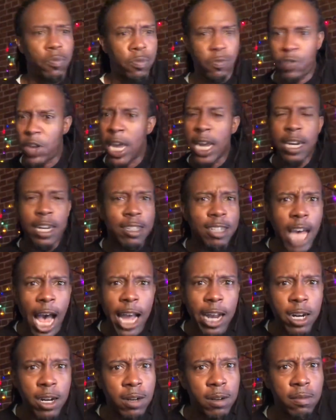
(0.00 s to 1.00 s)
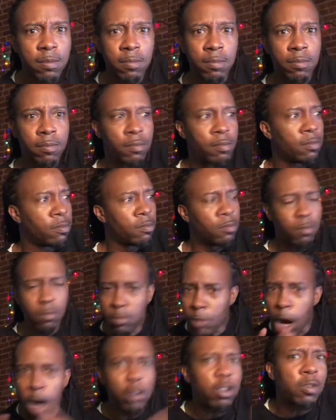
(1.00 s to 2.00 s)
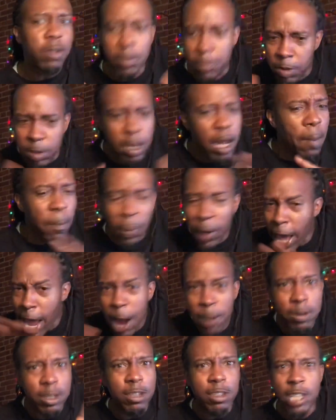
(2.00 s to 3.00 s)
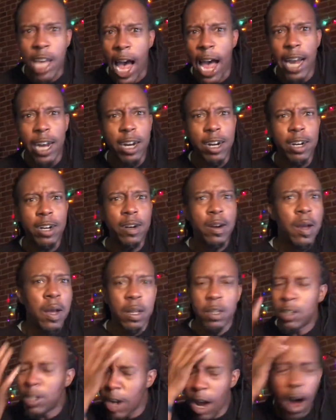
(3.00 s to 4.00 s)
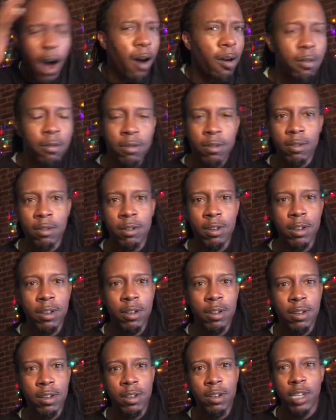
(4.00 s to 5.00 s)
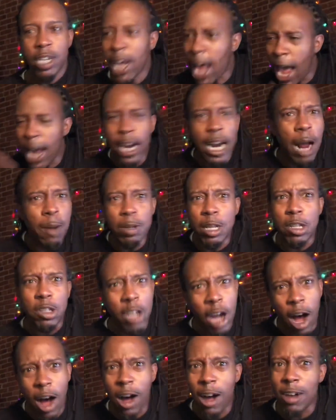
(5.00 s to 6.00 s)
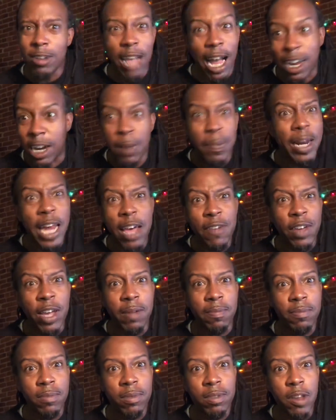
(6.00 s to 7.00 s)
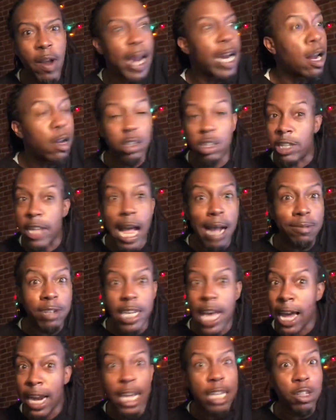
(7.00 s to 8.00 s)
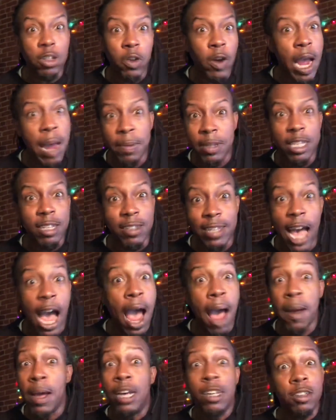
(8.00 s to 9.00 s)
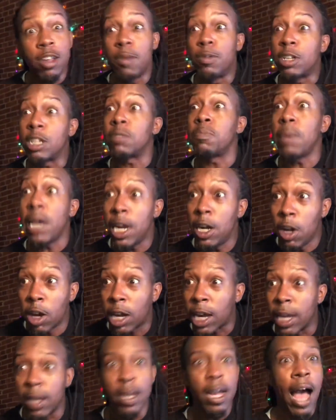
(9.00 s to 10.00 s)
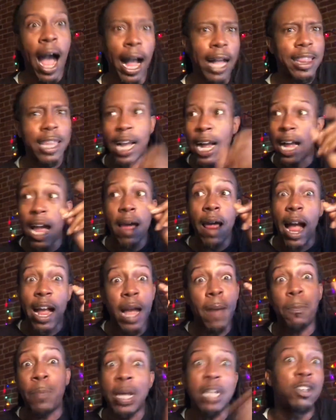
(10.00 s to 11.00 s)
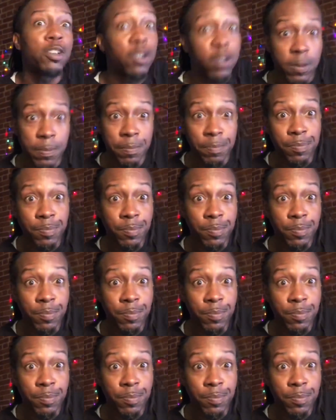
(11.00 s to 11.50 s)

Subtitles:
Feeding the tiger, playing with the tiger, She hanging out with the dogs. I couldn't believe it. There ain't no Snapchat, Instagram at this time. So it was just me looking. I think I got pictures.